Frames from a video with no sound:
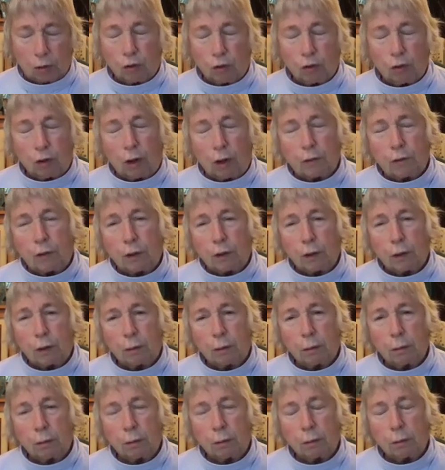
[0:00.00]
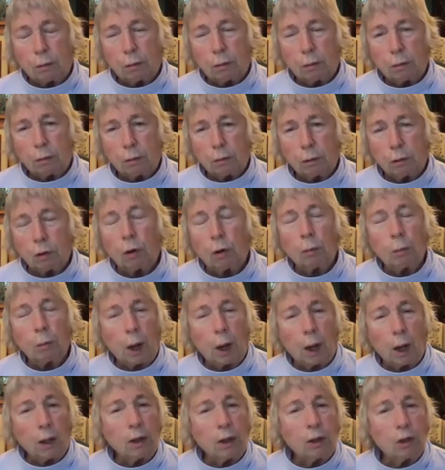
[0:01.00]
Jeff. Your
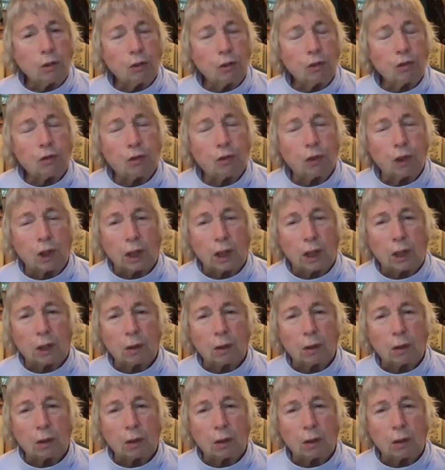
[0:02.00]
mind is free.